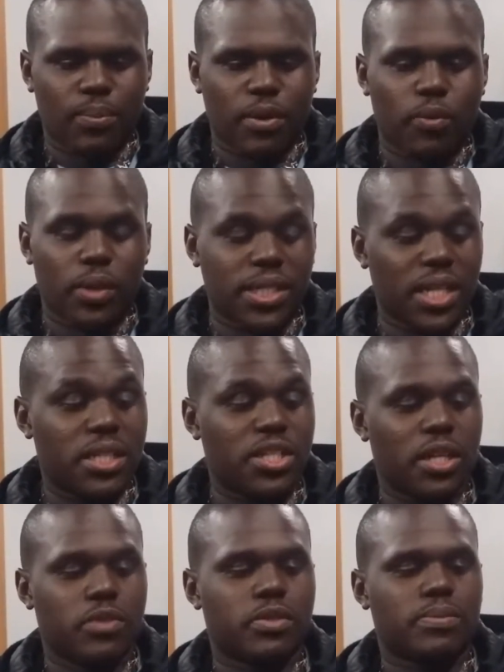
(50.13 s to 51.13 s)
But what did
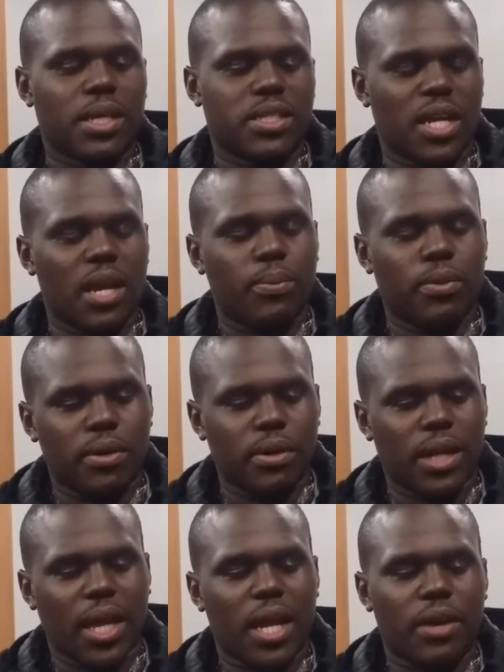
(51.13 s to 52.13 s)
change was my
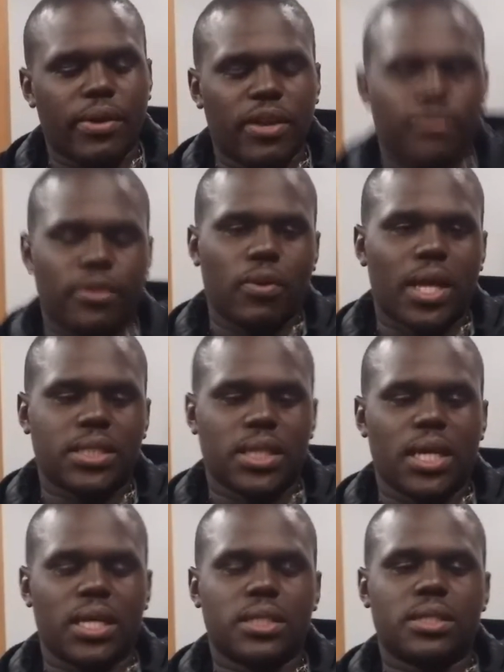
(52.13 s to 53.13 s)
sideboard. I got it ready for the
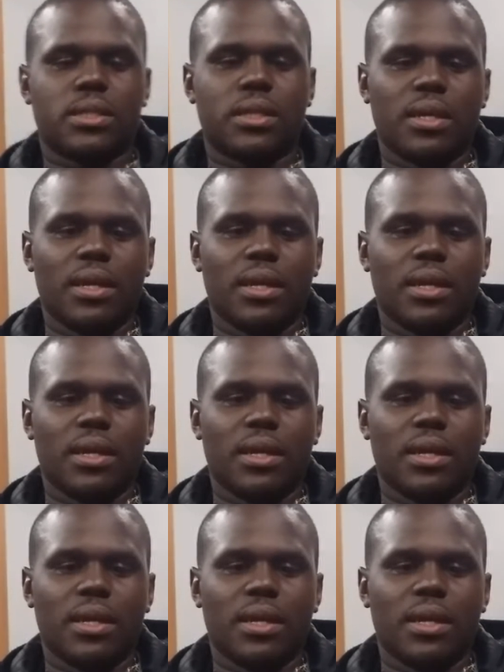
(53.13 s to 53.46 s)
YCS.